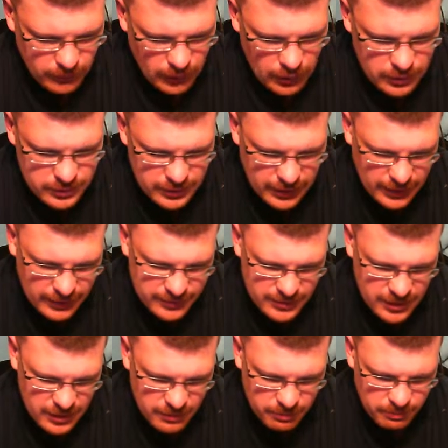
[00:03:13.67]
It's got
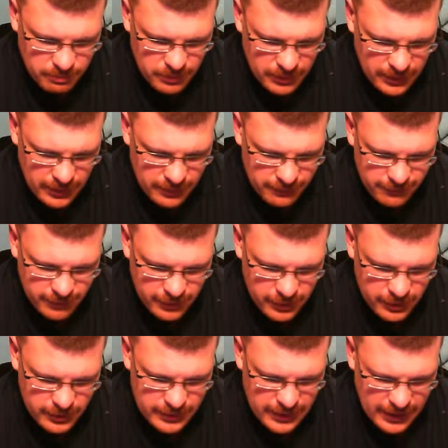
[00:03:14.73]
teeth and
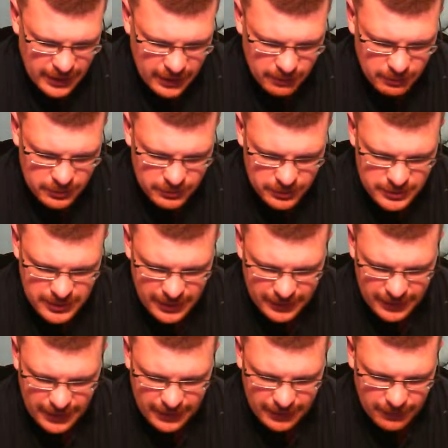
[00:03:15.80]
fur attack, plus 1 attack,
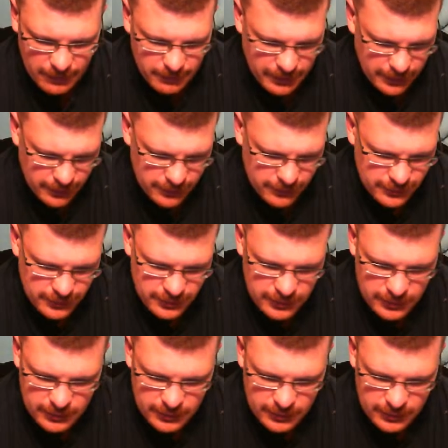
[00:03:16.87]
knockdown, and pounce.